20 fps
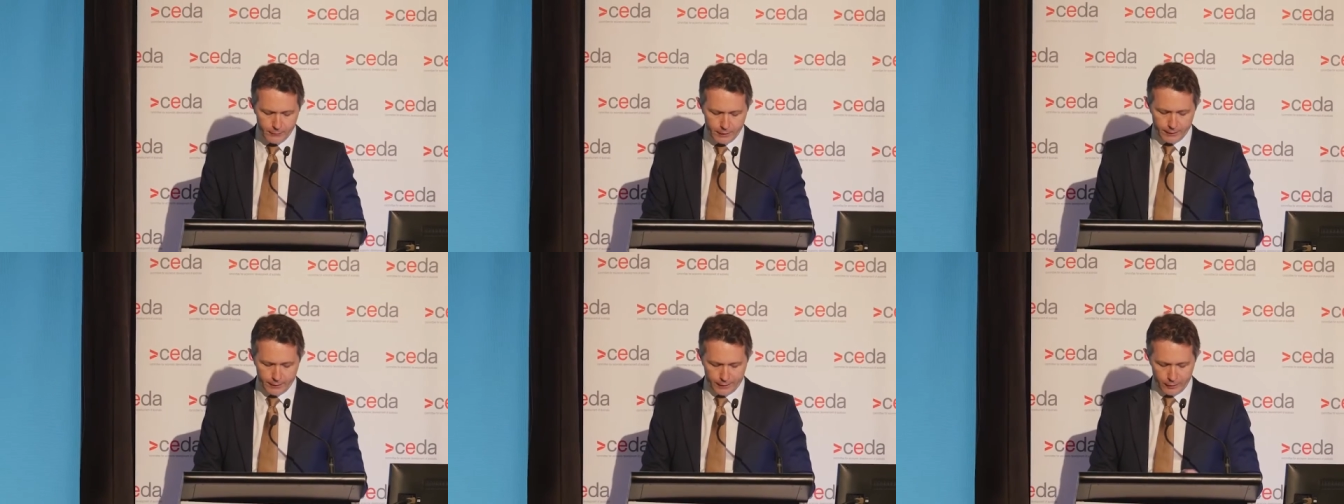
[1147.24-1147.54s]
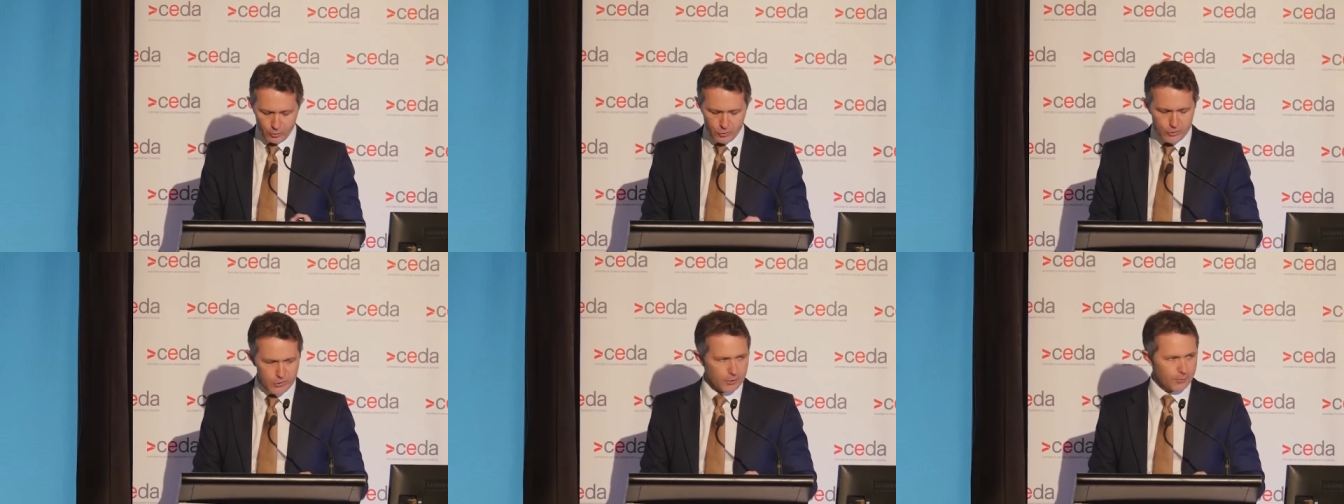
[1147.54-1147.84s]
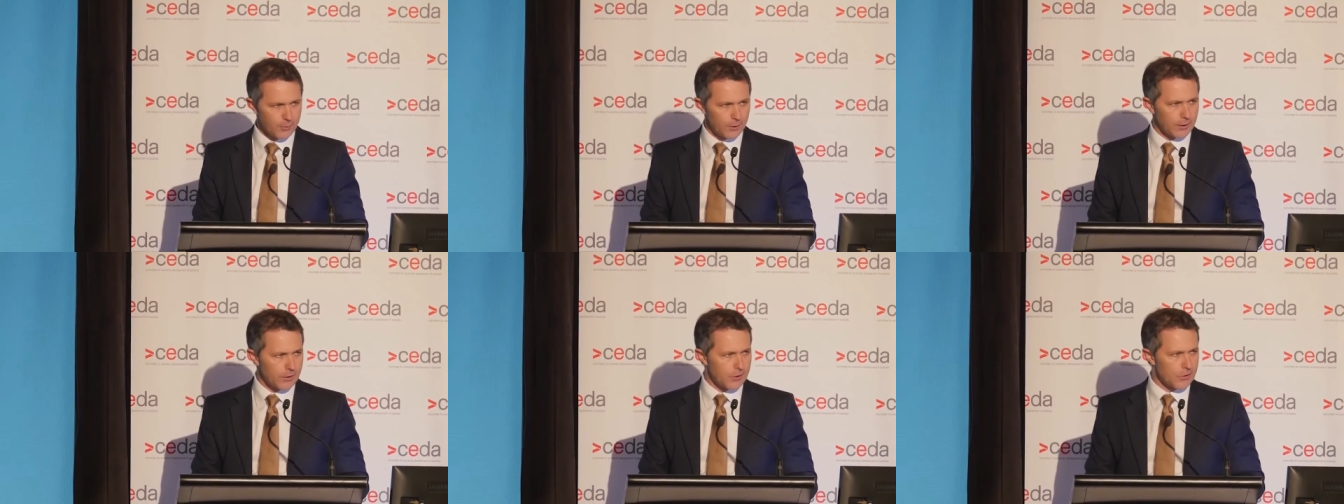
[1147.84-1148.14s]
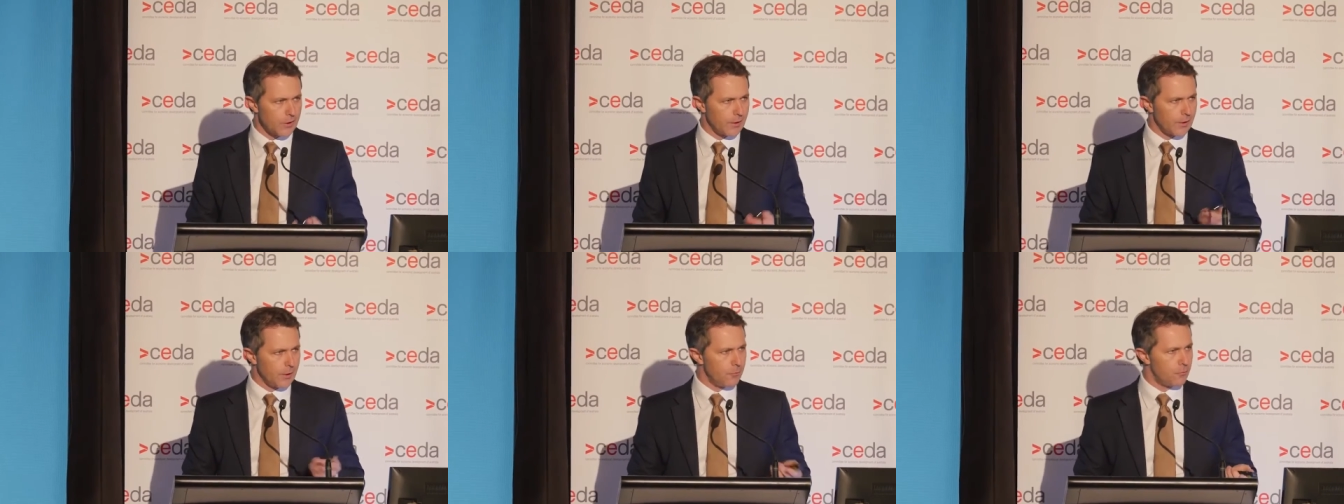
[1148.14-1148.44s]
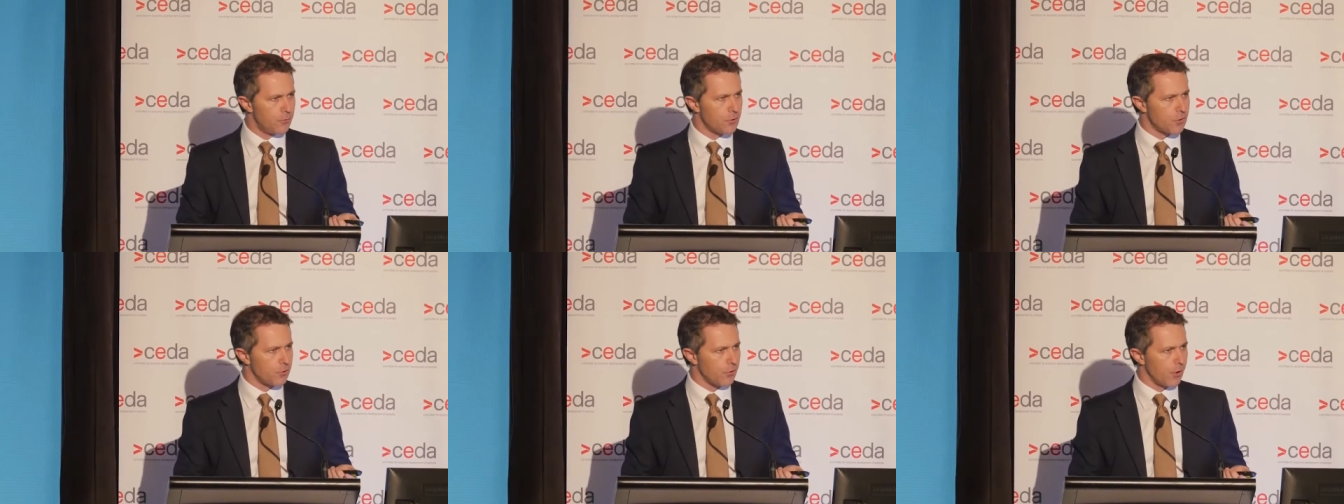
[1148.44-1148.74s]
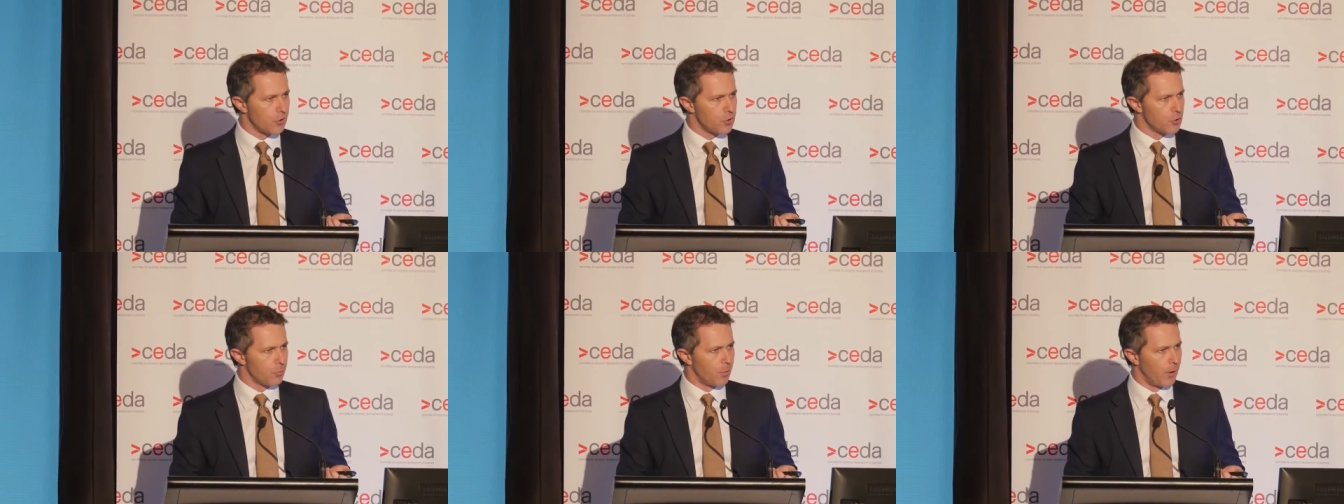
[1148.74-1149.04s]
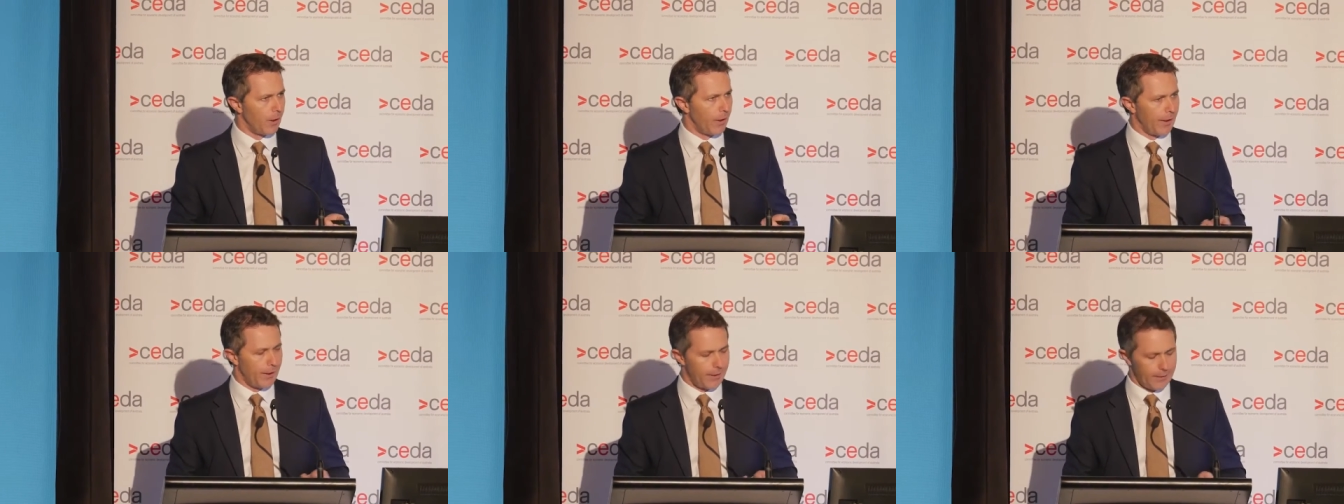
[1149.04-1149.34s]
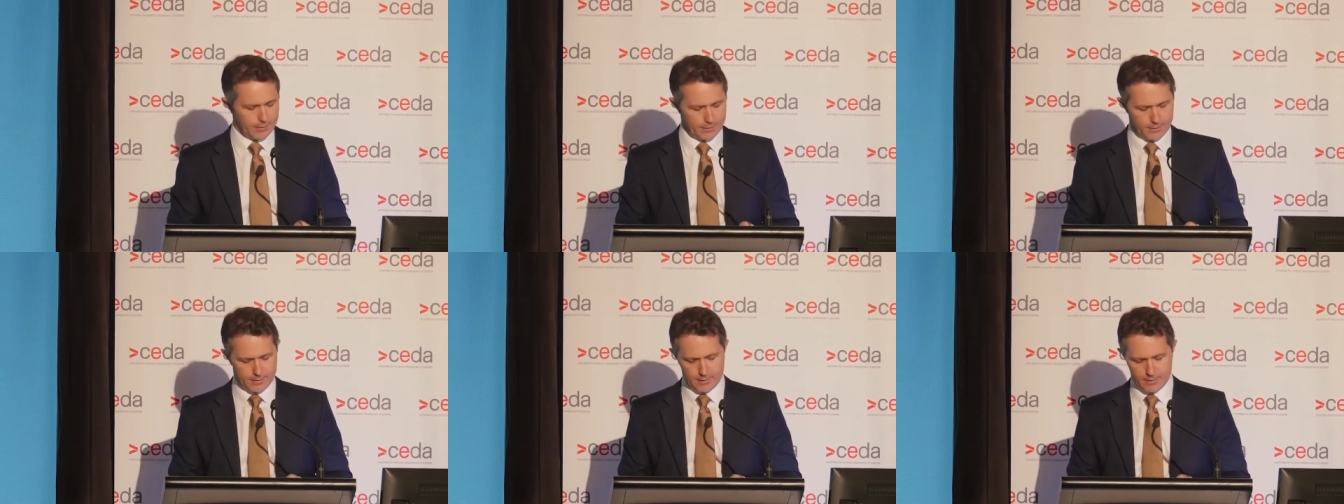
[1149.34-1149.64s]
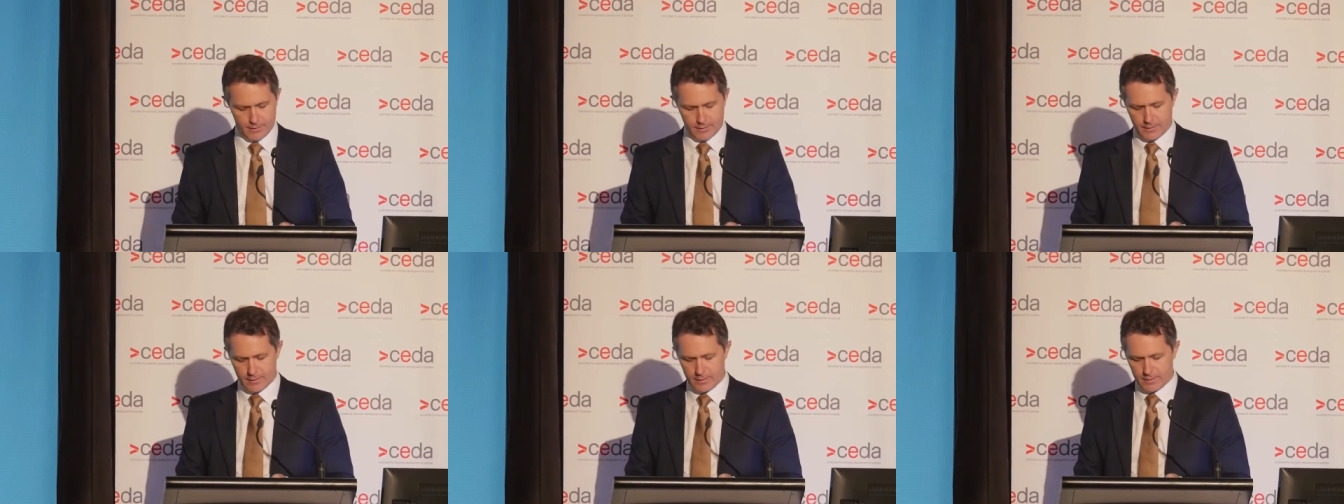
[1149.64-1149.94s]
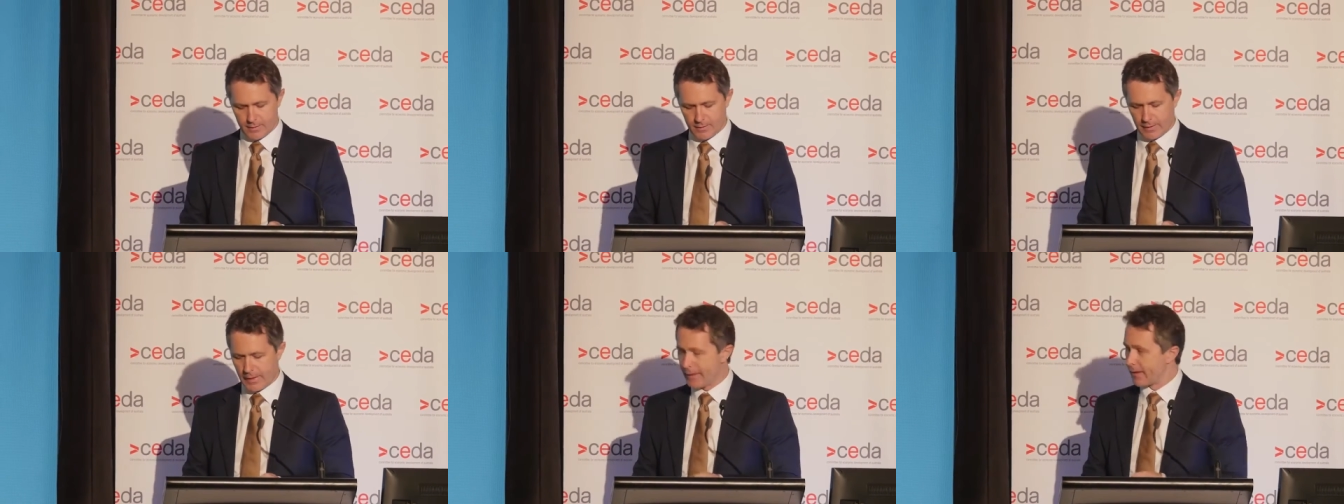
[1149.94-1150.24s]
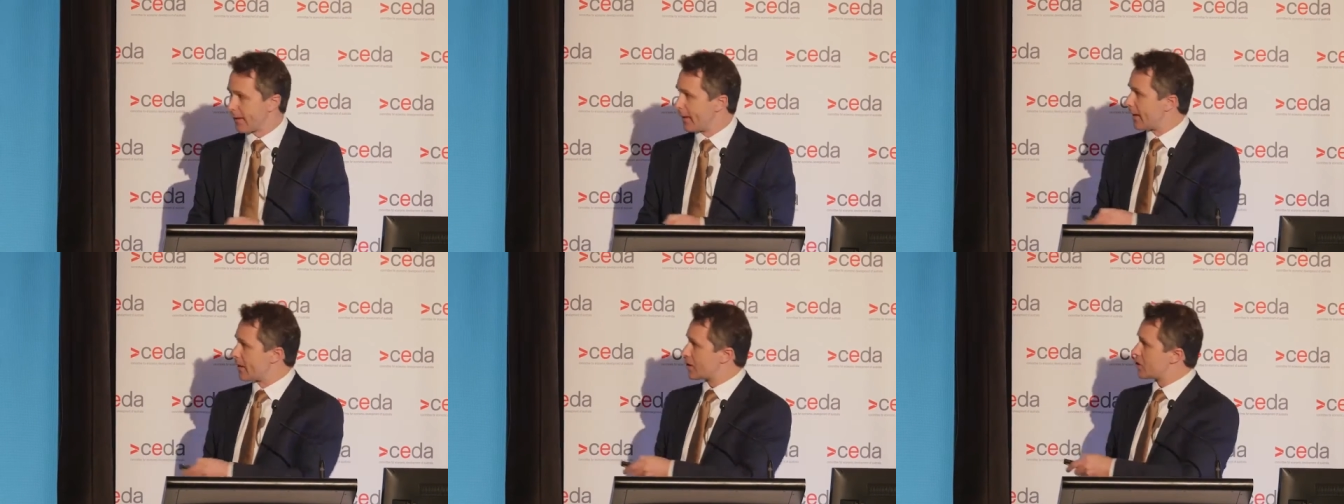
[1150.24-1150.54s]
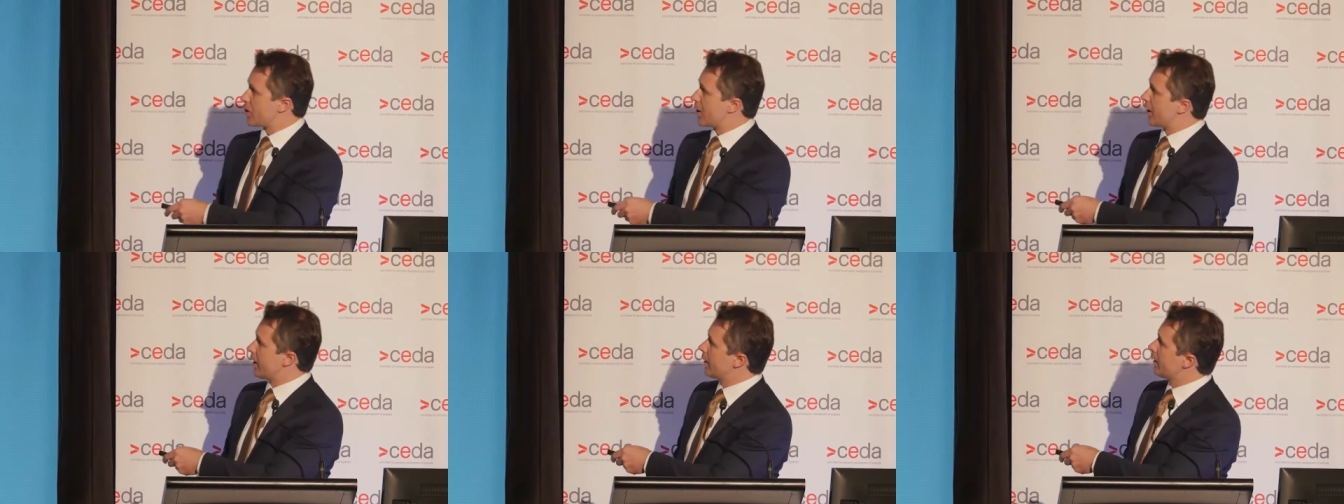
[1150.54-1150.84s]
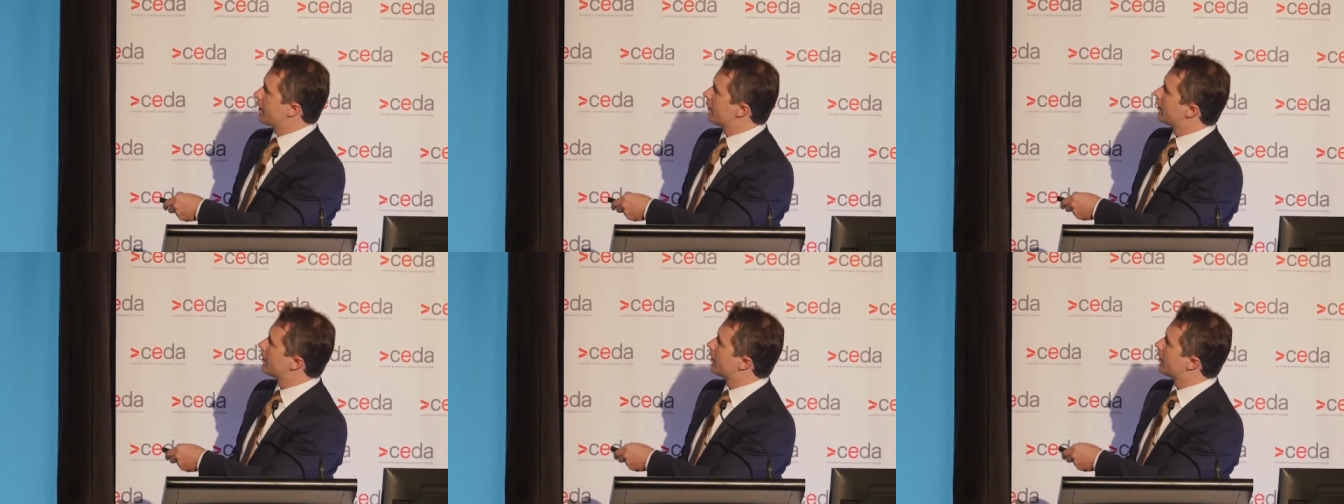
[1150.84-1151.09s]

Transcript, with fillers: They also released an infrastructure plan late last year